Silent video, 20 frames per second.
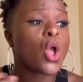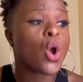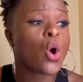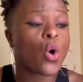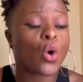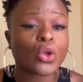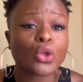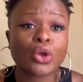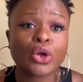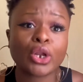
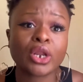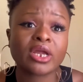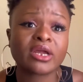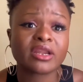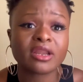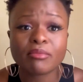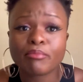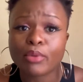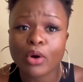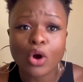or you got a
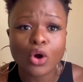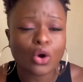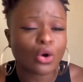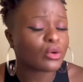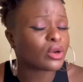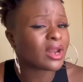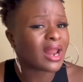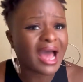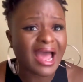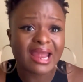green bar
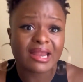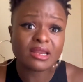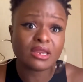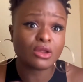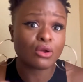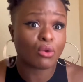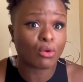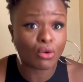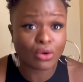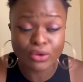coded
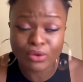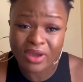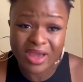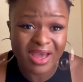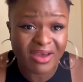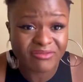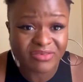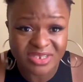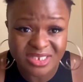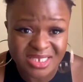ID, or you
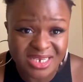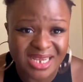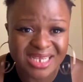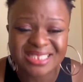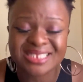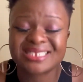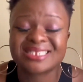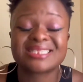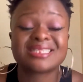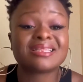have a
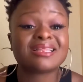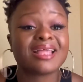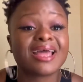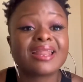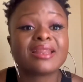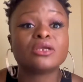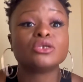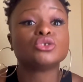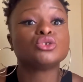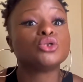status.
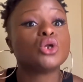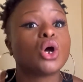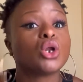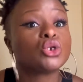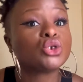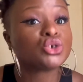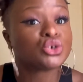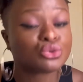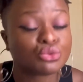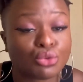That is not
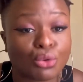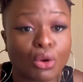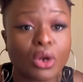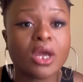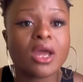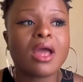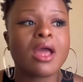true.